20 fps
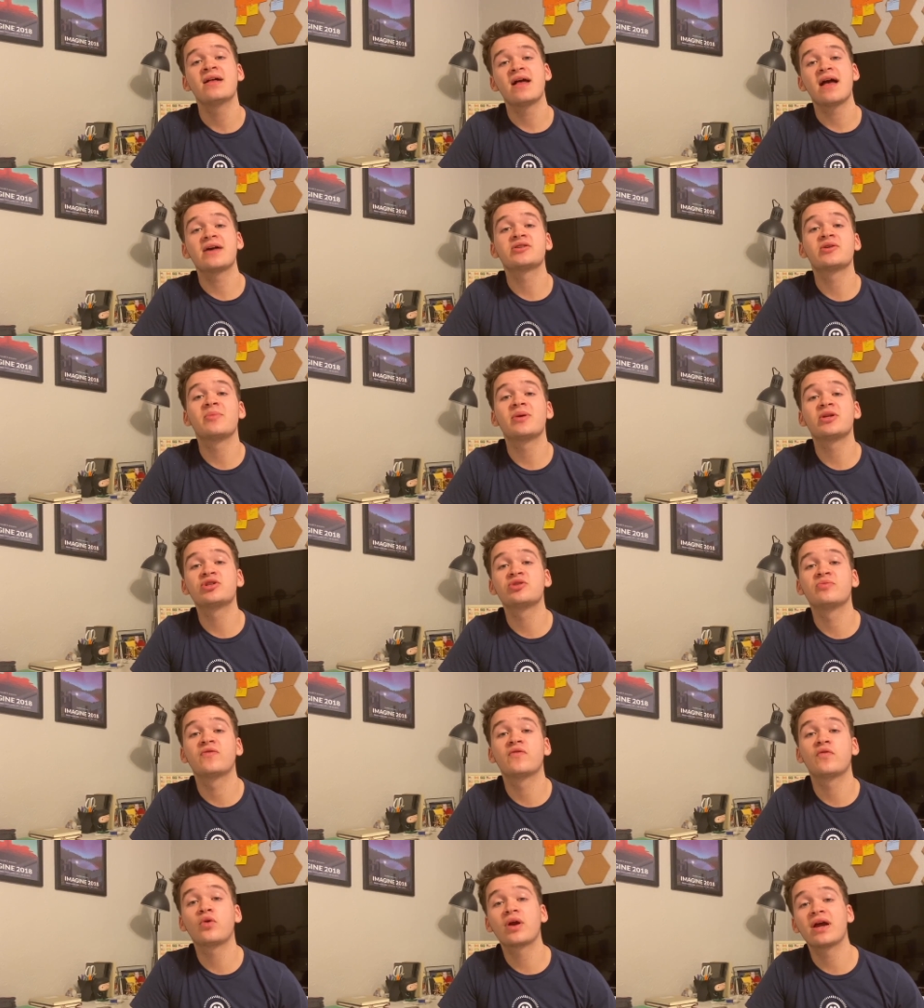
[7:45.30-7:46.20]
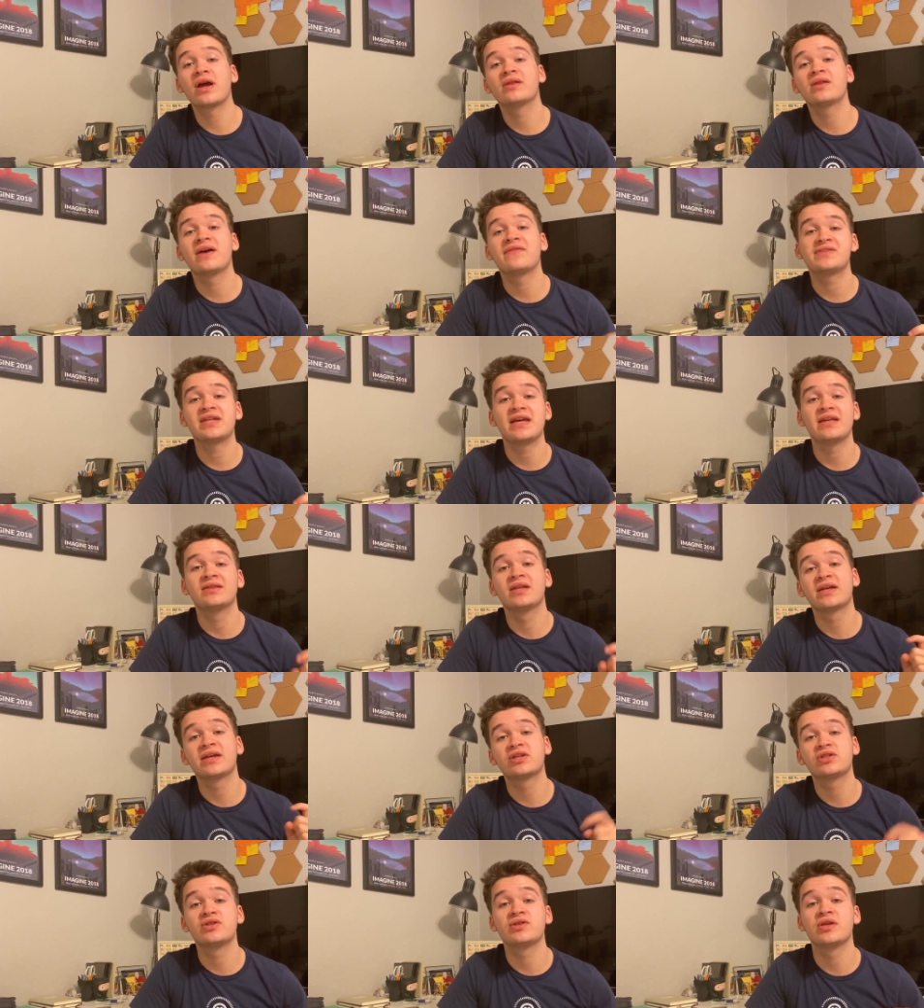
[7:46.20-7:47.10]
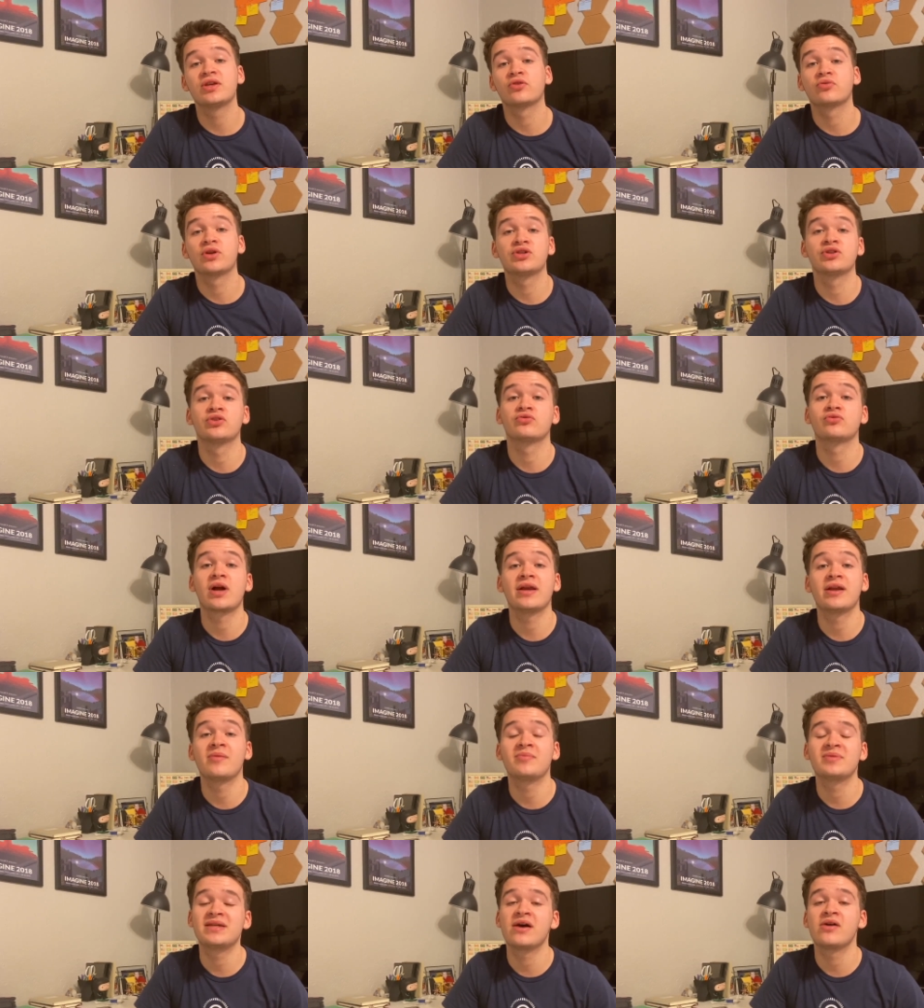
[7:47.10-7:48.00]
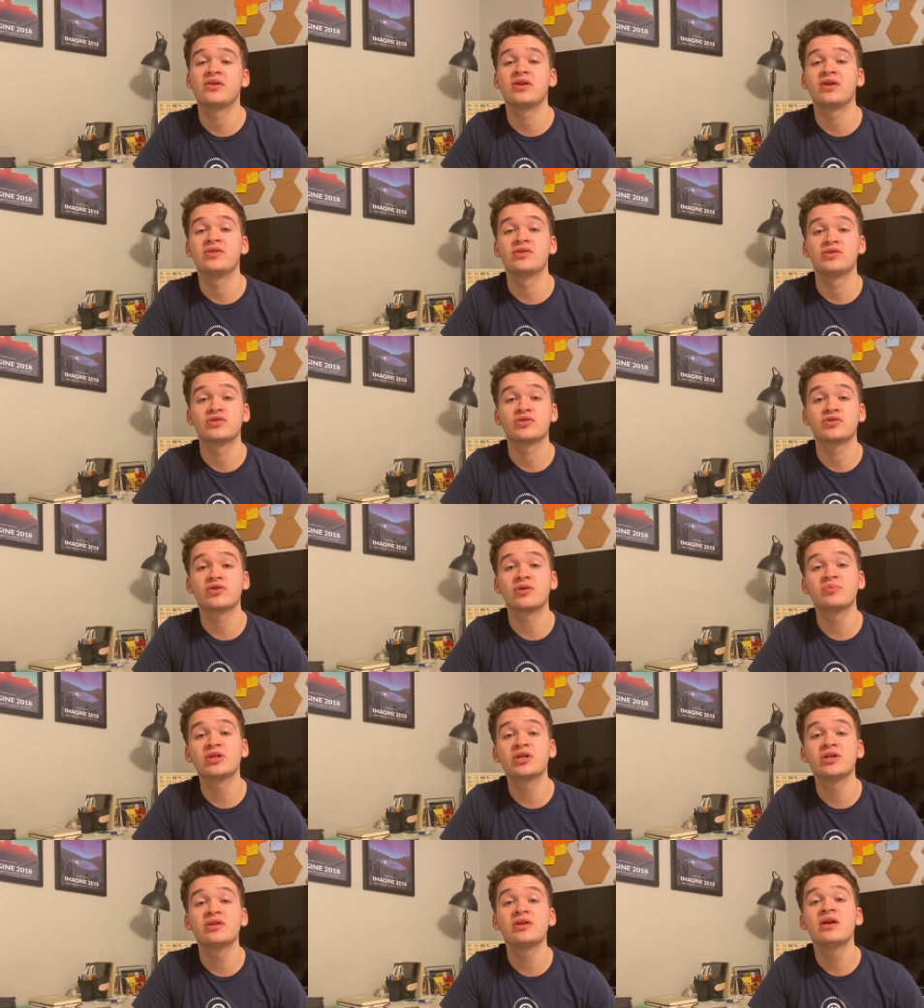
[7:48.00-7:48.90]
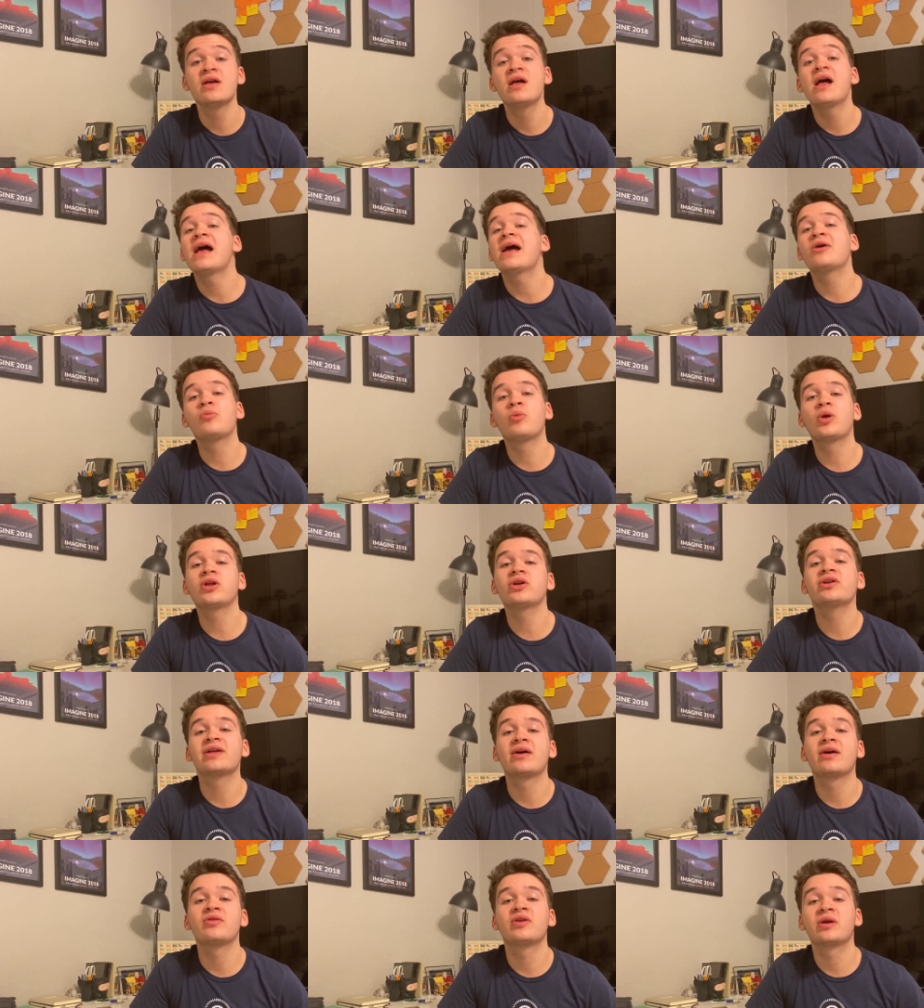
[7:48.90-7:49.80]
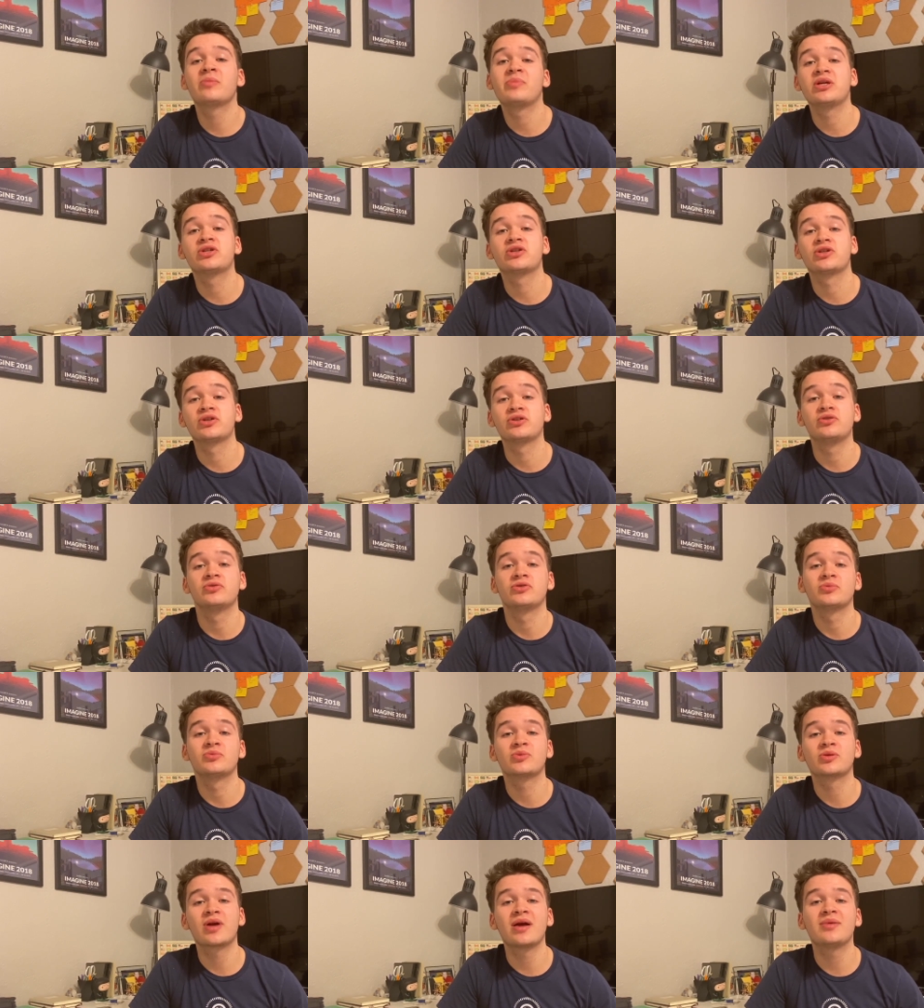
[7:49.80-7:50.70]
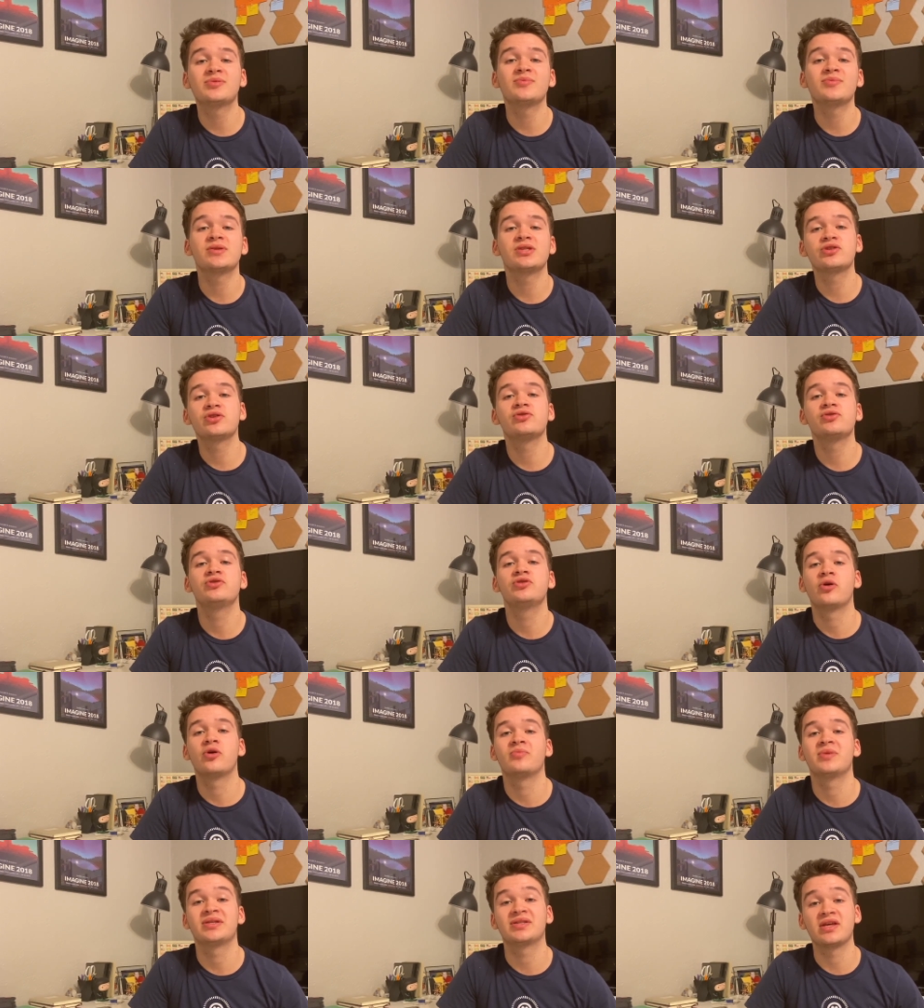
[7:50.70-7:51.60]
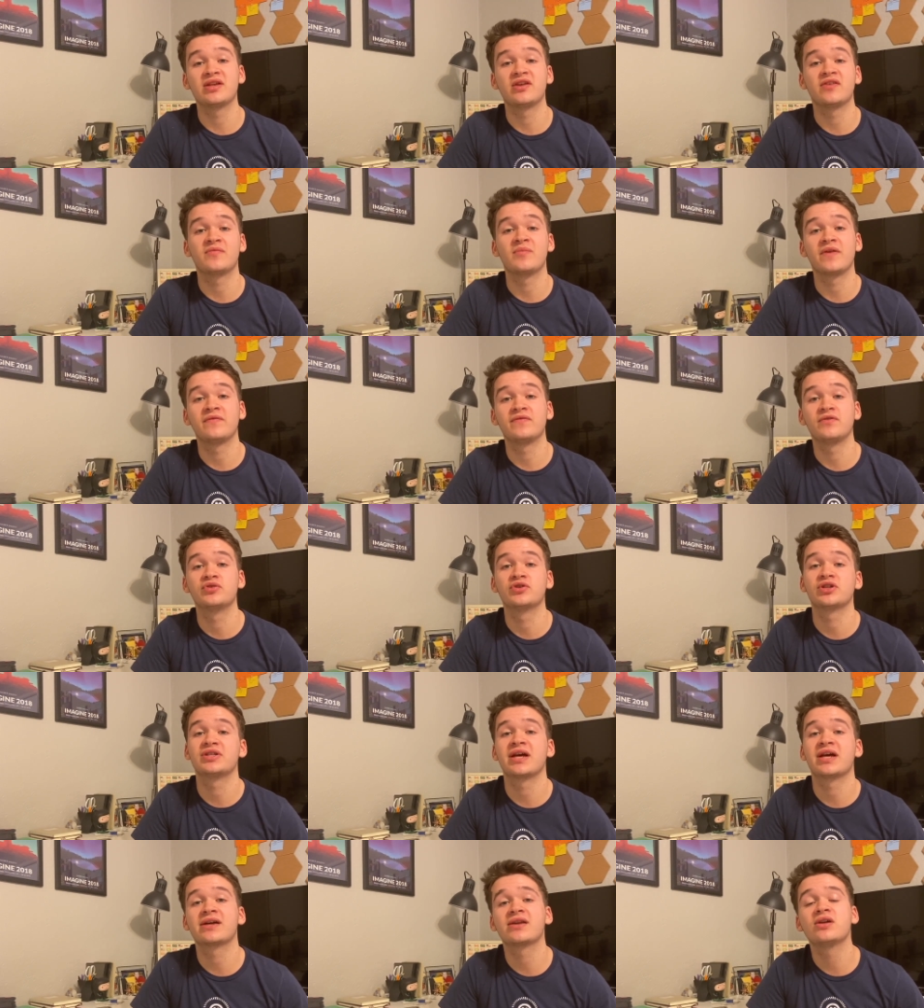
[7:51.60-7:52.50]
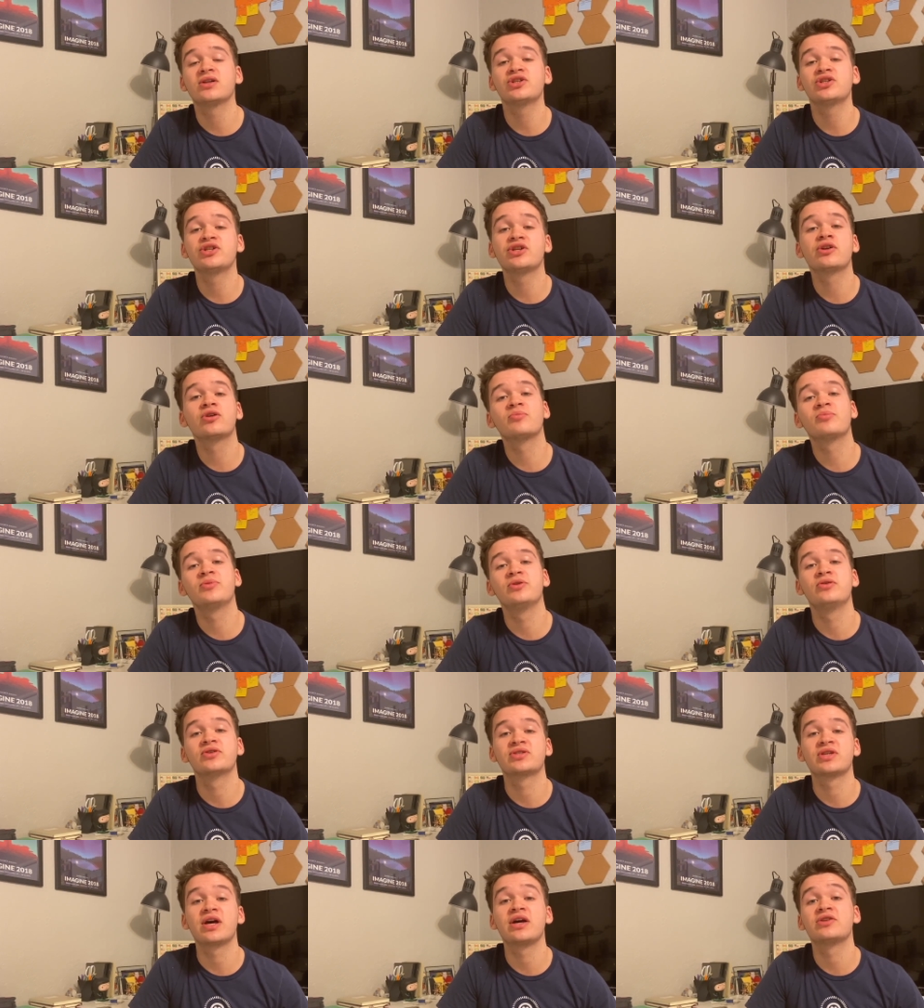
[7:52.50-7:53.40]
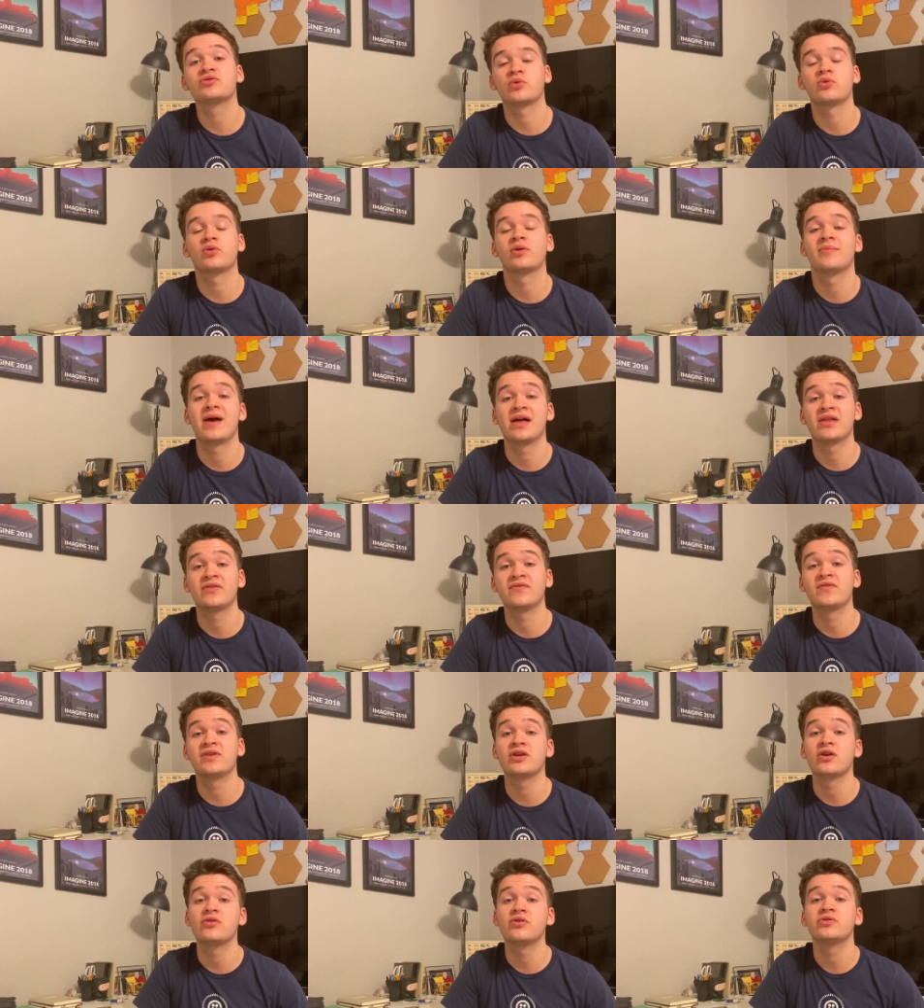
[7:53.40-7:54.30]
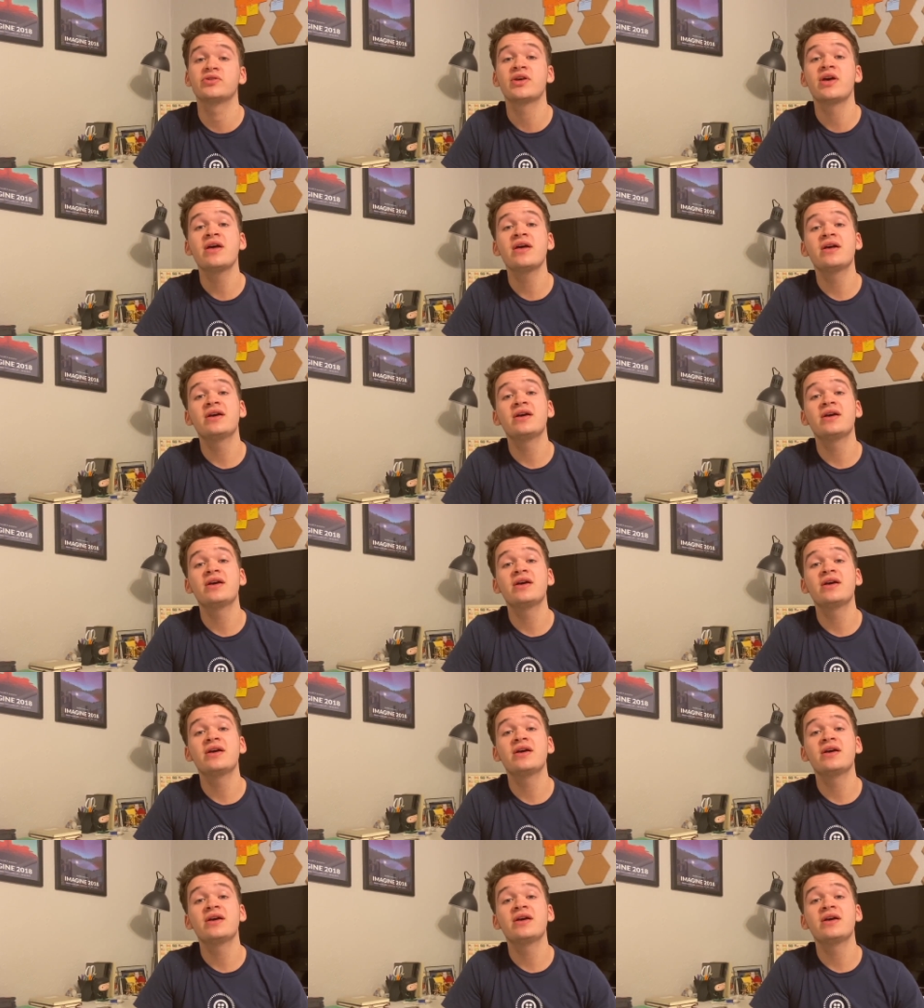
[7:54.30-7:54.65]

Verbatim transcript: As I mentioned before, I left a link to the original write-up down in the description, and while you're down there, be sure to subscribe to me so you don't miss any of my future technology, computer science, or math videos.